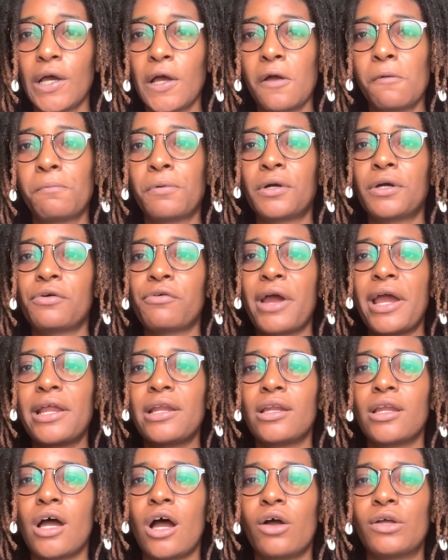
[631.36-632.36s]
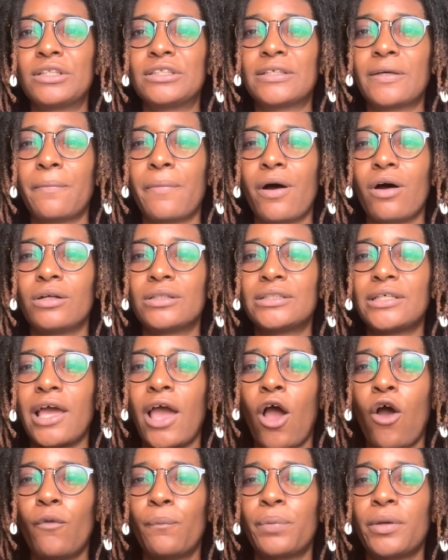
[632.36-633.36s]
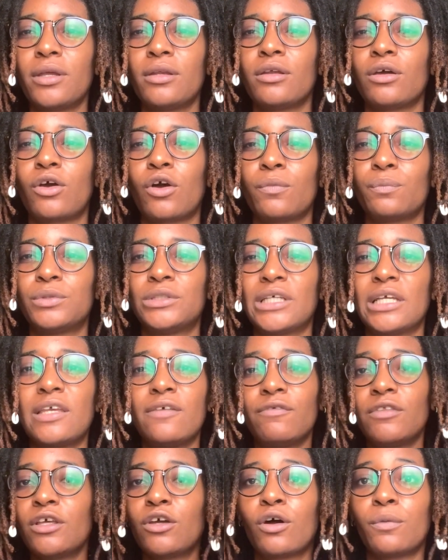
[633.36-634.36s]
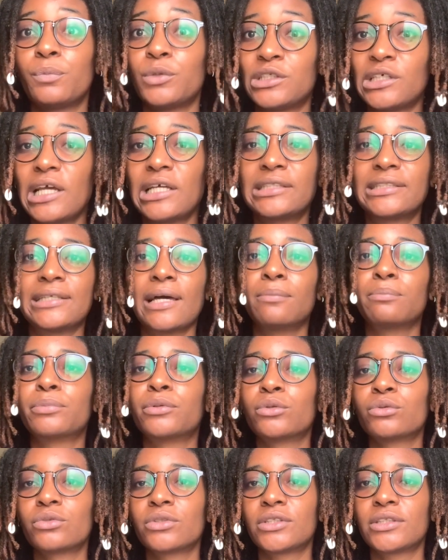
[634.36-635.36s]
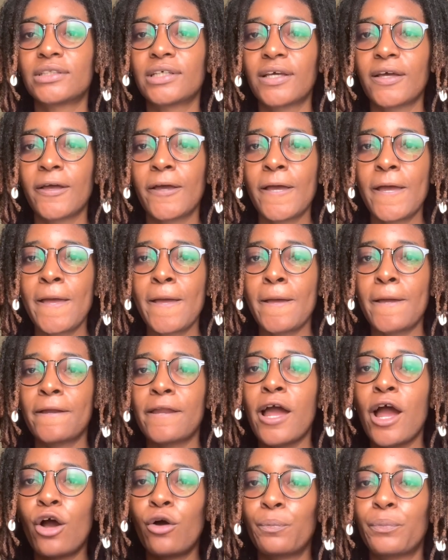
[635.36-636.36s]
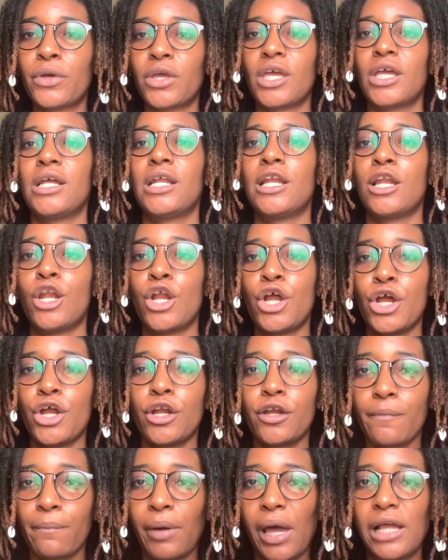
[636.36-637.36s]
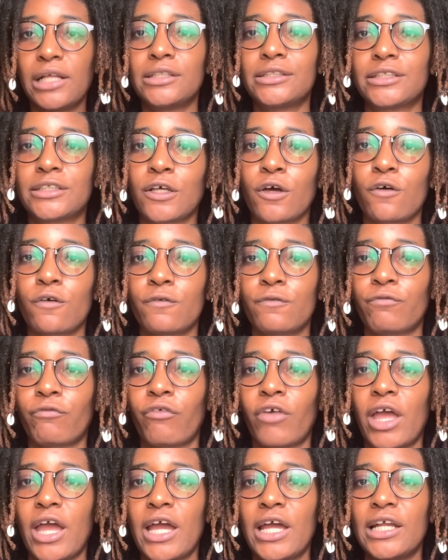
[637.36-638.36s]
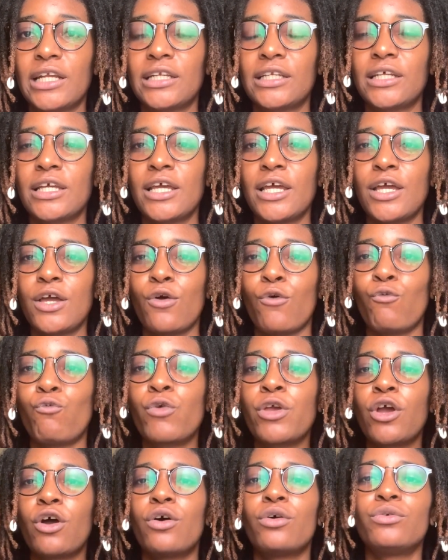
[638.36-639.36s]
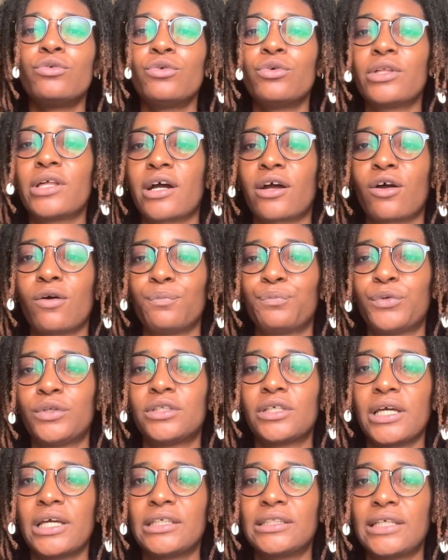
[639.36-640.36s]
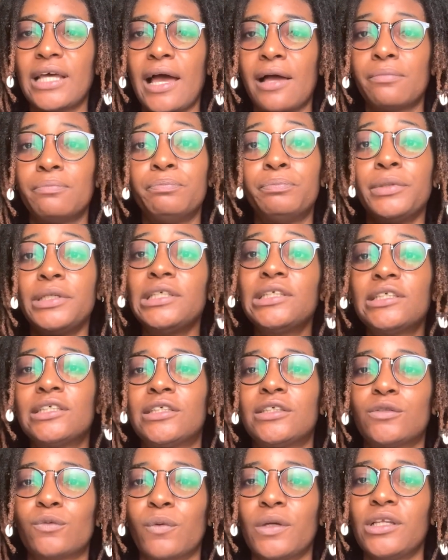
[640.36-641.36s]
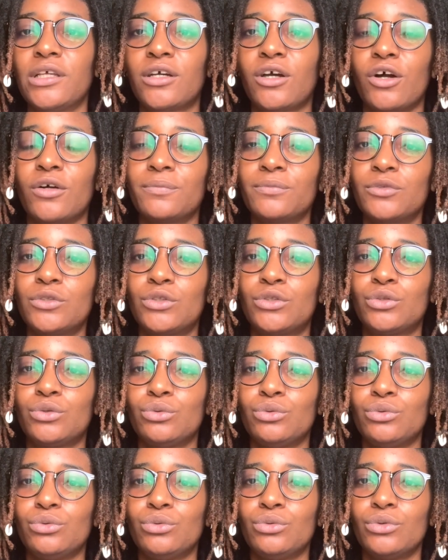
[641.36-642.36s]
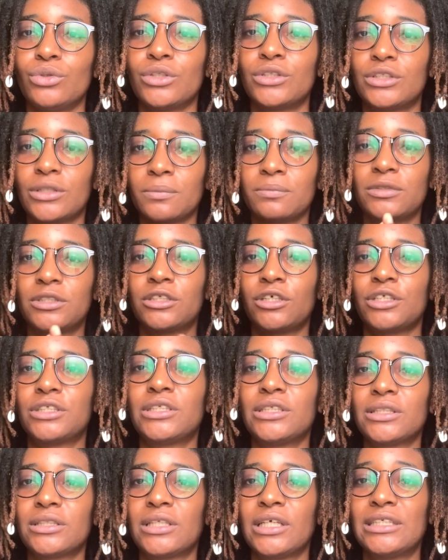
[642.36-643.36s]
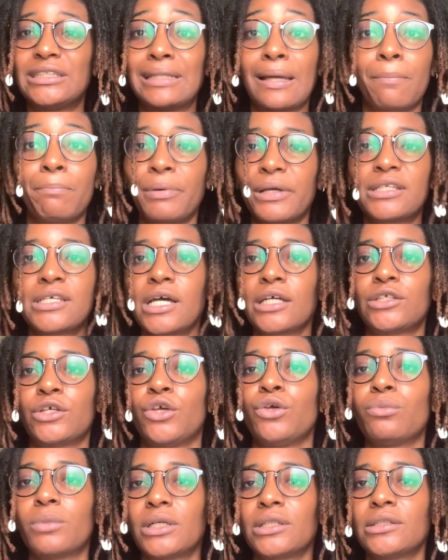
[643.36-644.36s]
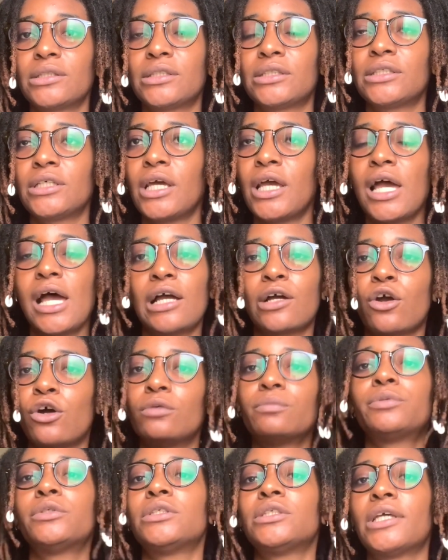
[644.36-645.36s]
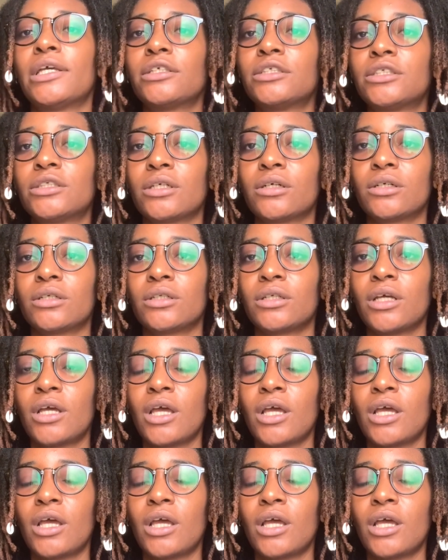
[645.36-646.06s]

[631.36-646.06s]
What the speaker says: but right now it's about helping the computer, giving the computer examples and helping it learn by itself. And we all know that computers are beasts when it comes to some certain things. They're better at humans, at computation,